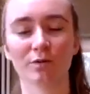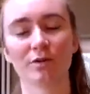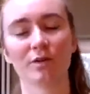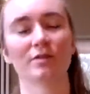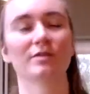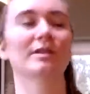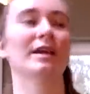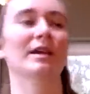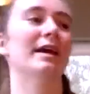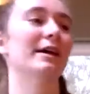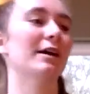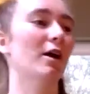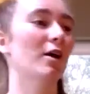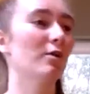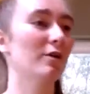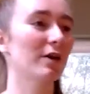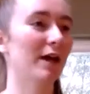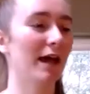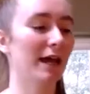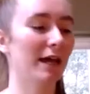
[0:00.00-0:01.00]
So saying,
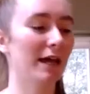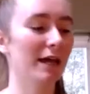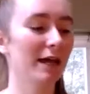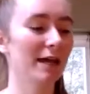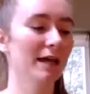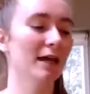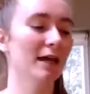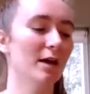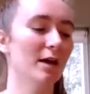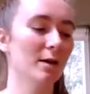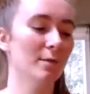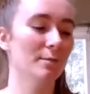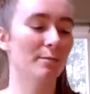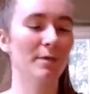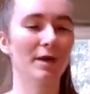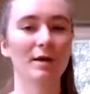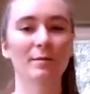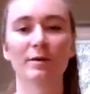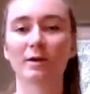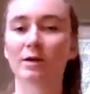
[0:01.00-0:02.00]
okay,
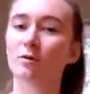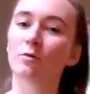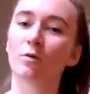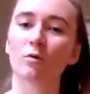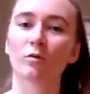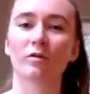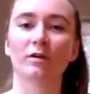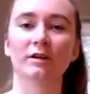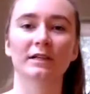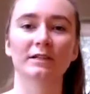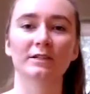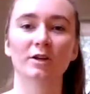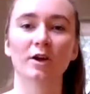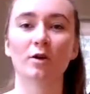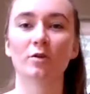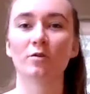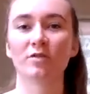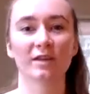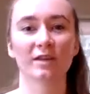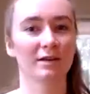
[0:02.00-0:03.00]
maybe you already
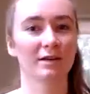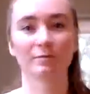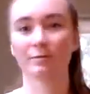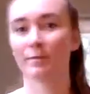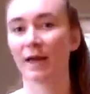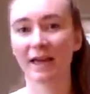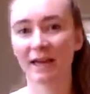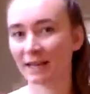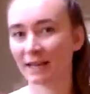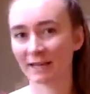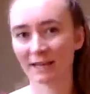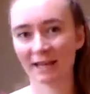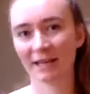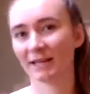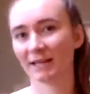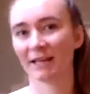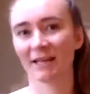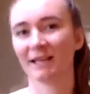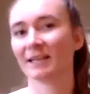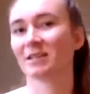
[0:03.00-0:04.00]
know that in May
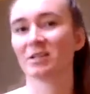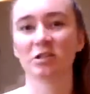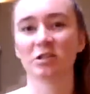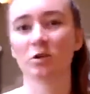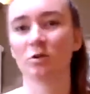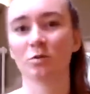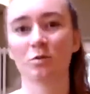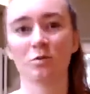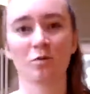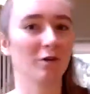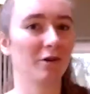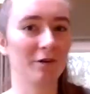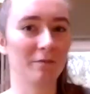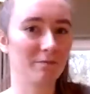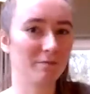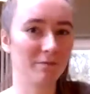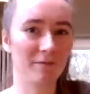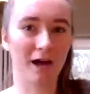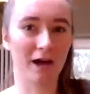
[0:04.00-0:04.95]
it is your,